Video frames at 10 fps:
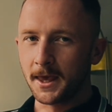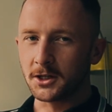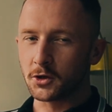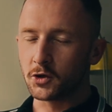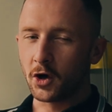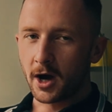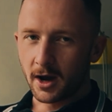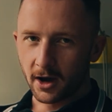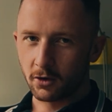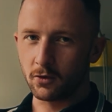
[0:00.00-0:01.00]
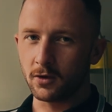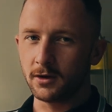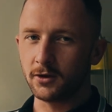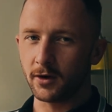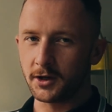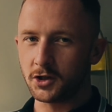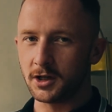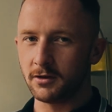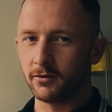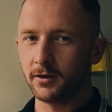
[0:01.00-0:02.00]
Because it's not how do I
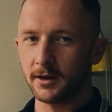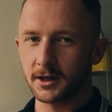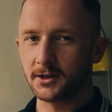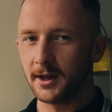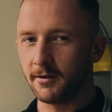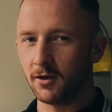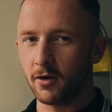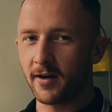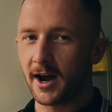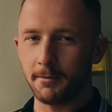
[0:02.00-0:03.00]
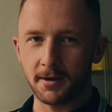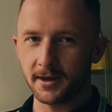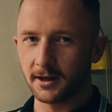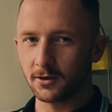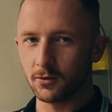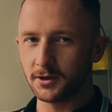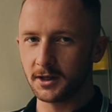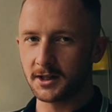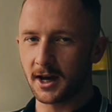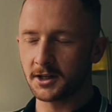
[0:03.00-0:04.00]
achieve this level of hypothetical
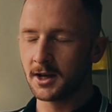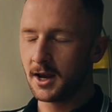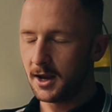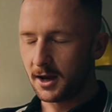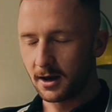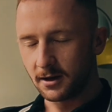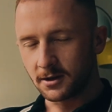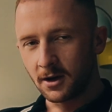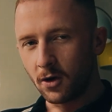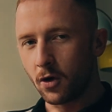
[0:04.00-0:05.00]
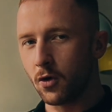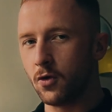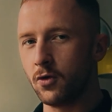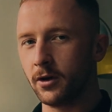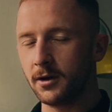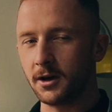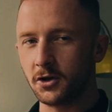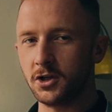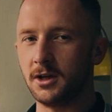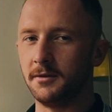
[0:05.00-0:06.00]
success, it is who
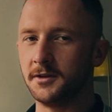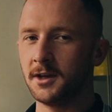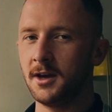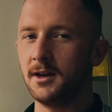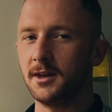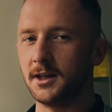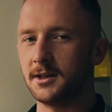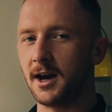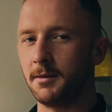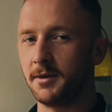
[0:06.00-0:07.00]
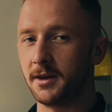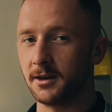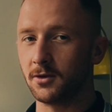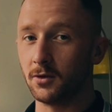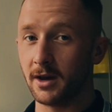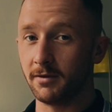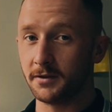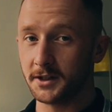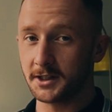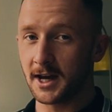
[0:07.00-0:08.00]
achieves this hypothetical level
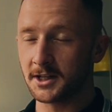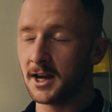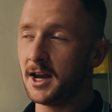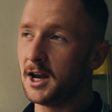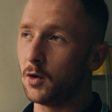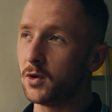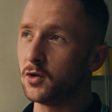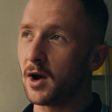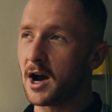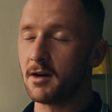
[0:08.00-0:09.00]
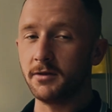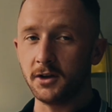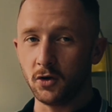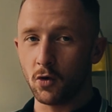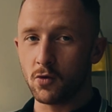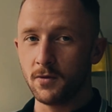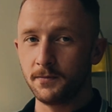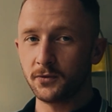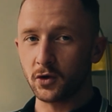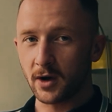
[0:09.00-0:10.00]
of success. And when you have the goal,
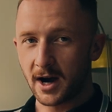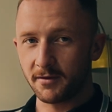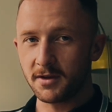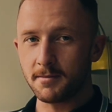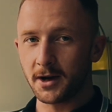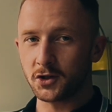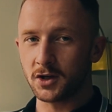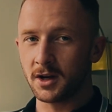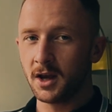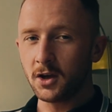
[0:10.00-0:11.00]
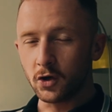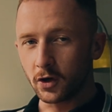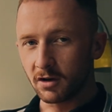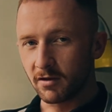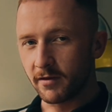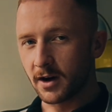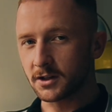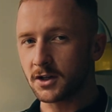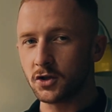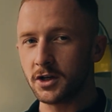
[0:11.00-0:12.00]
you have the mission, you can
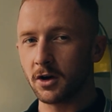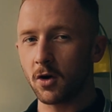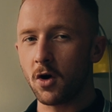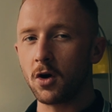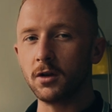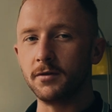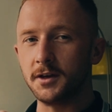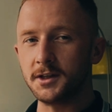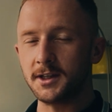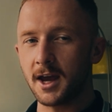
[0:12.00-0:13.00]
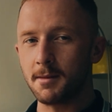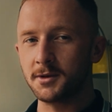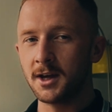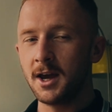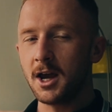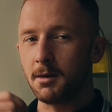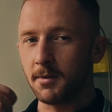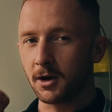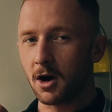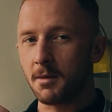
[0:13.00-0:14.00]
reverse engineer all of the steps
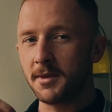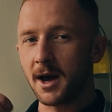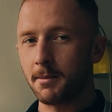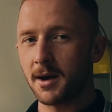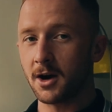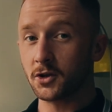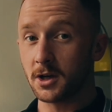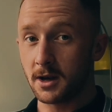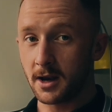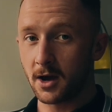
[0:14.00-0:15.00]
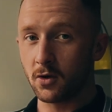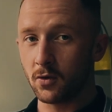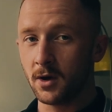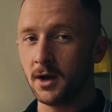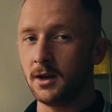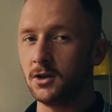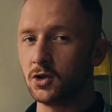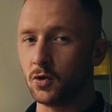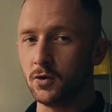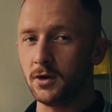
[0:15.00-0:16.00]
and become that person now,
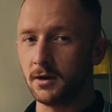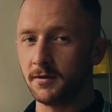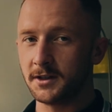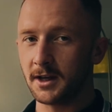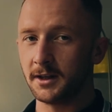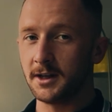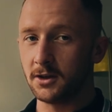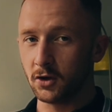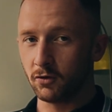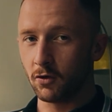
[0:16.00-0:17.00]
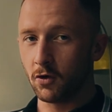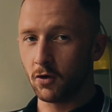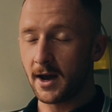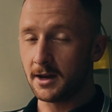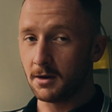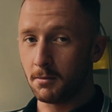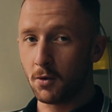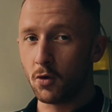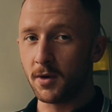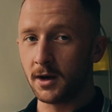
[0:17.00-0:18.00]
so you can facilitate the growth in the
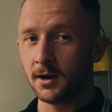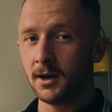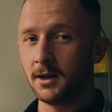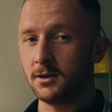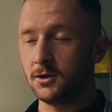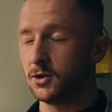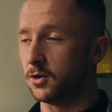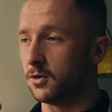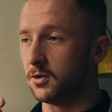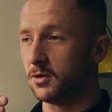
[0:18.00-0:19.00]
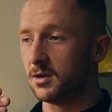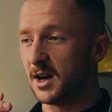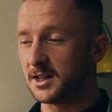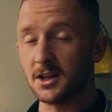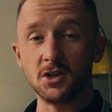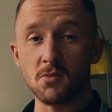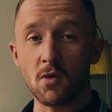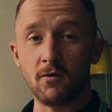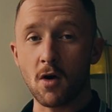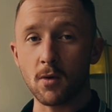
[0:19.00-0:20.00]
moment to essentially
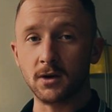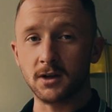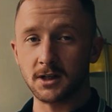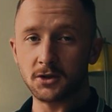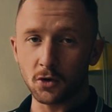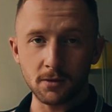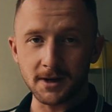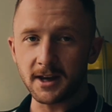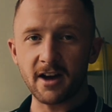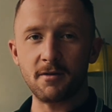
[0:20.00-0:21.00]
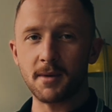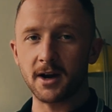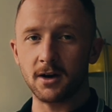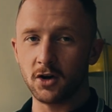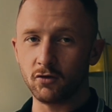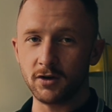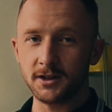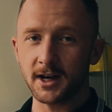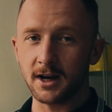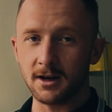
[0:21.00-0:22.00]
move forward, because it's going to be death by
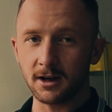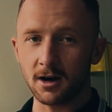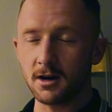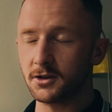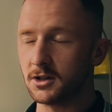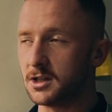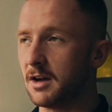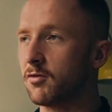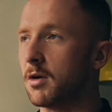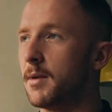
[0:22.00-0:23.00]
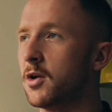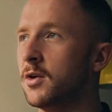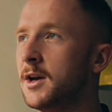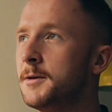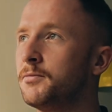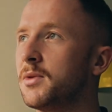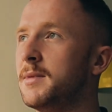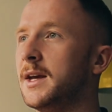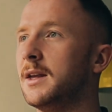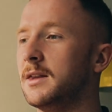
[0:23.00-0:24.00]
100 tiny cuts. It's never about
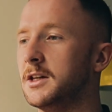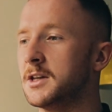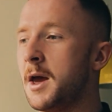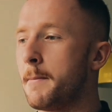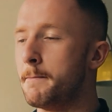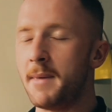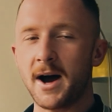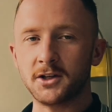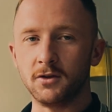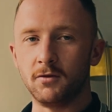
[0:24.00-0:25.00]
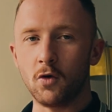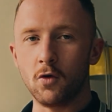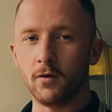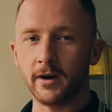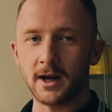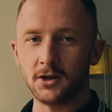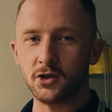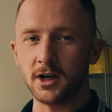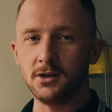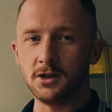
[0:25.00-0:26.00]
making these massive overnight
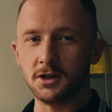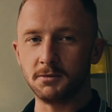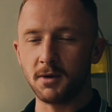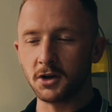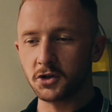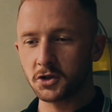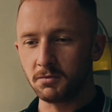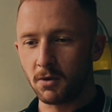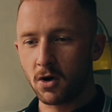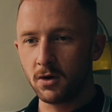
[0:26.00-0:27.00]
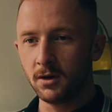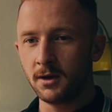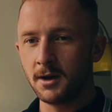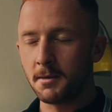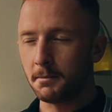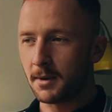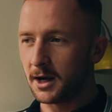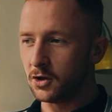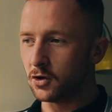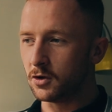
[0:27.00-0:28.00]
changes, but small,
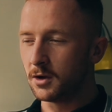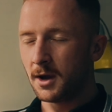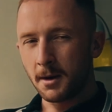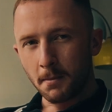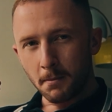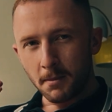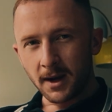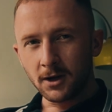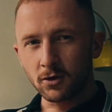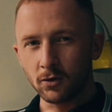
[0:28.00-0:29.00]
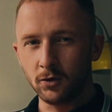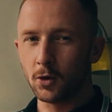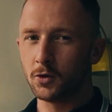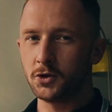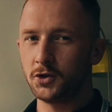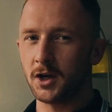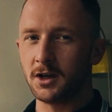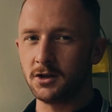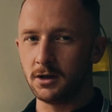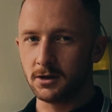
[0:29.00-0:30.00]
minute, micro-dose
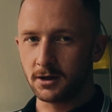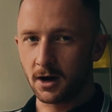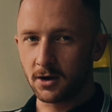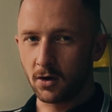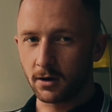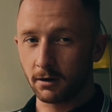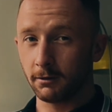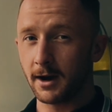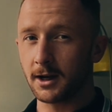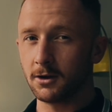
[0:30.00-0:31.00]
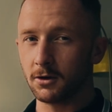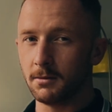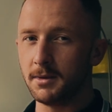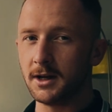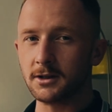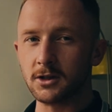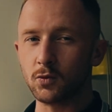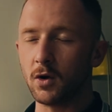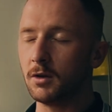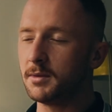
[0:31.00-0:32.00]
changes done on a regular
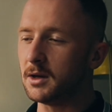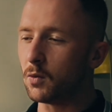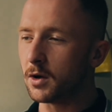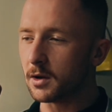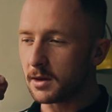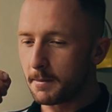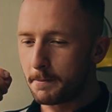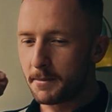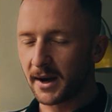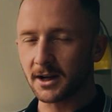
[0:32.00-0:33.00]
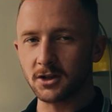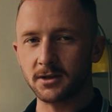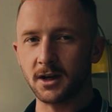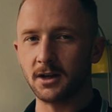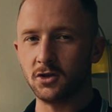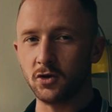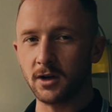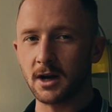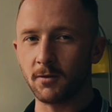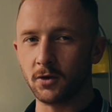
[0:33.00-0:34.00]
basis will be one of the biggest things you
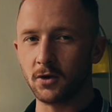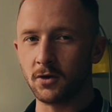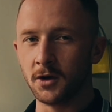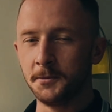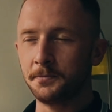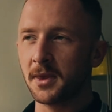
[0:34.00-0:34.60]
can ever do.